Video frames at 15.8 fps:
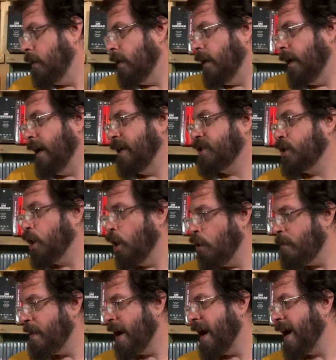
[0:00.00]
Uh, a
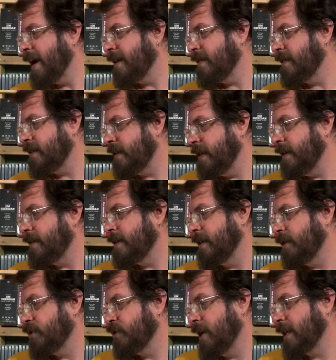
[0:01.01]
tote bag, the CD
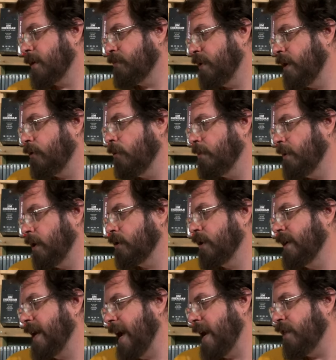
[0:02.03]
soundtrack, the prequel
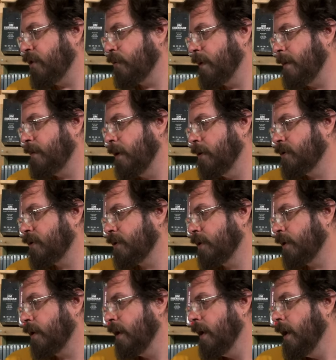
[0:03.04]
booklet, A3
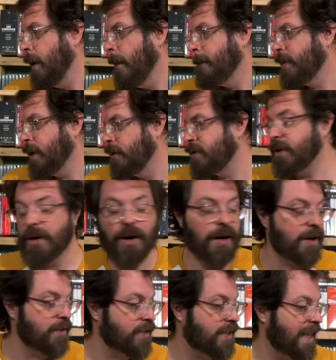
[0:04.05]
poster,
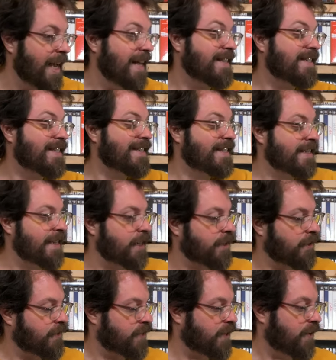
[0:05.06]
postcards, and stickers.